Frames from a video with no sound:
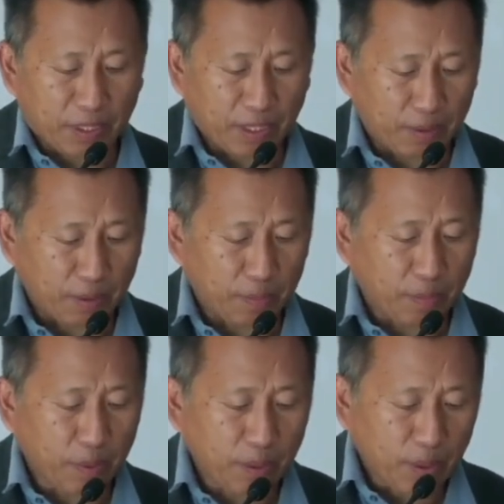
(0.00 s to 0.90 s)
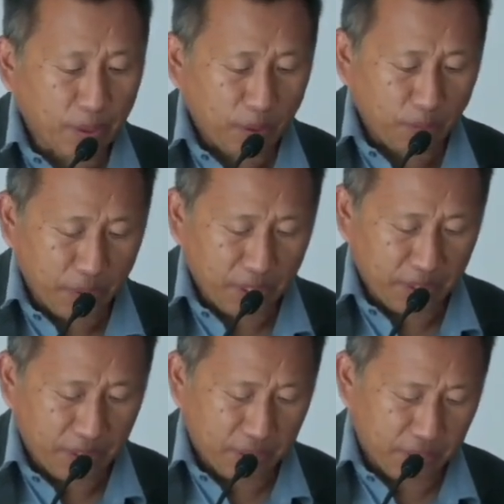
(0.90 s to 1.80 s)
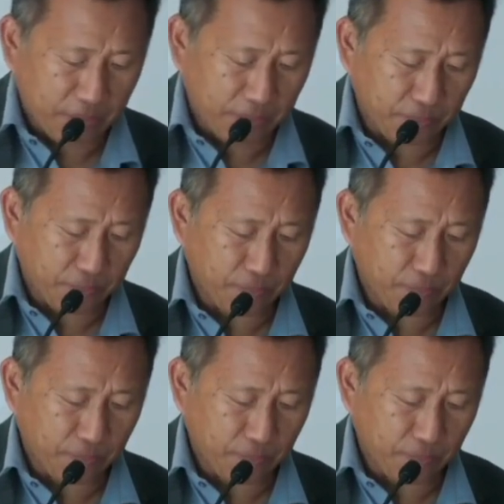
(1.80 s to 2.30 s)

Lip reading: telecom operators.